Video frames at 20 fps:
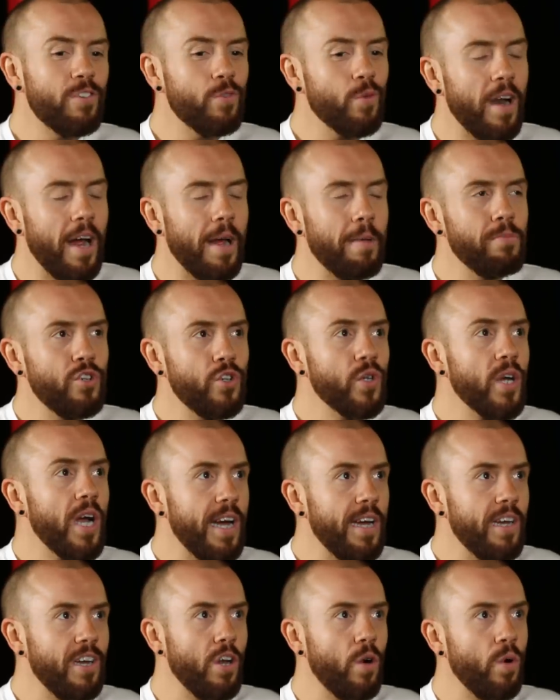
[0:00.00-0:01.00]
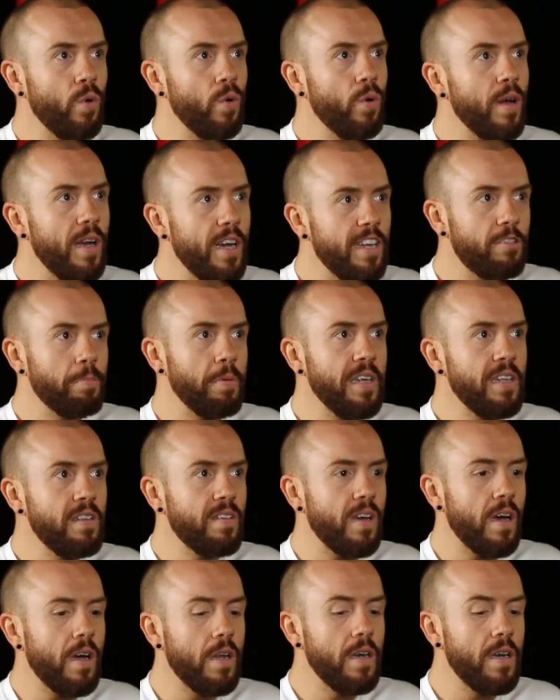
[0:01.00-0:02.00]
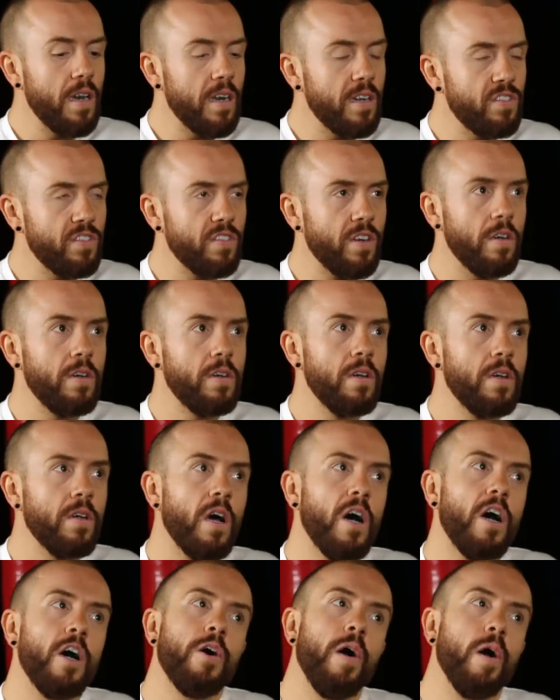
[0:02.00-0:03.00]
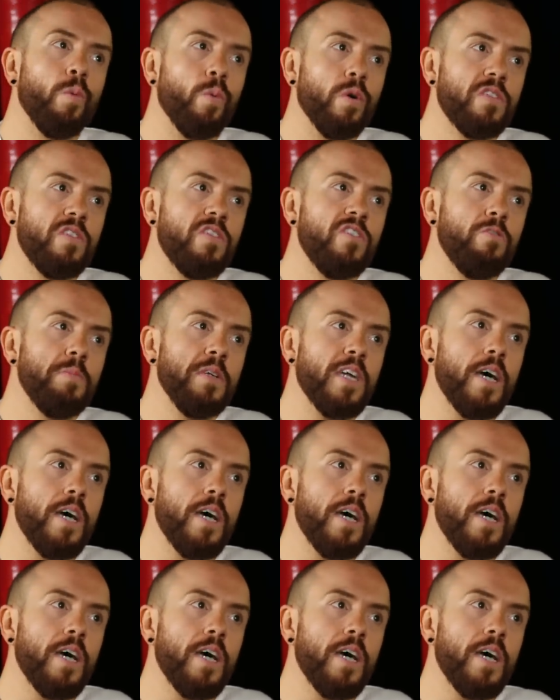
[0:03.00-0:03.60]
least when I'm doing it, I know it's being done and it's done how I want it to